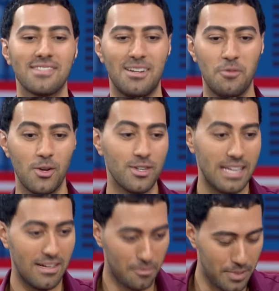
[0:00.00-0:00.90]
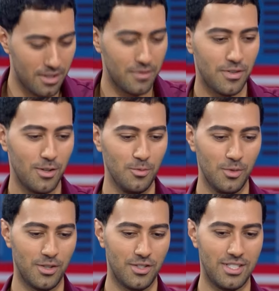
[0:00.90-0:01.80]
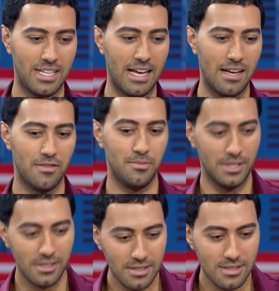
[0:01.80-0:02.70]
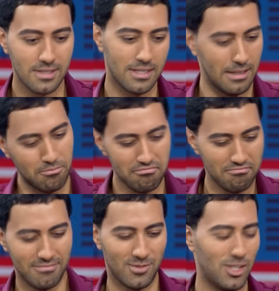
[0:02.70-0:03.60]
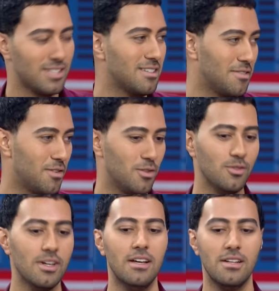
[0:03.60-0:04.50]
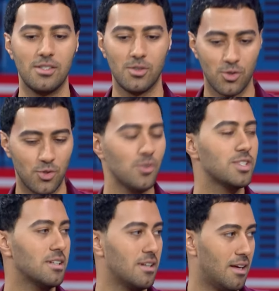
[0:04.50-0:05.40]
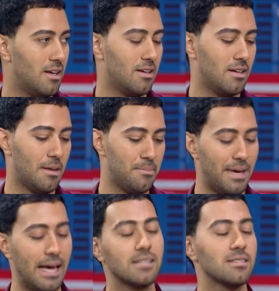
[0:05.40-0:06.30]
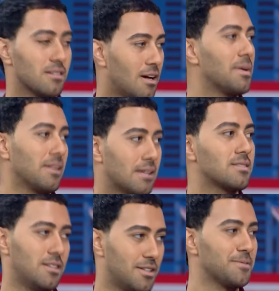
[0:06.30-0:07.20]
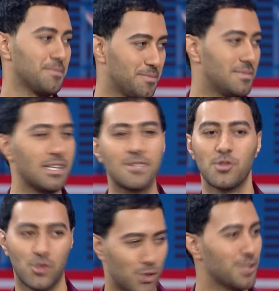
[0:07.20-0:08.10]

We already have perfume, we already have builds, like just a few. So shoes and bags are coming next year. That's for sure.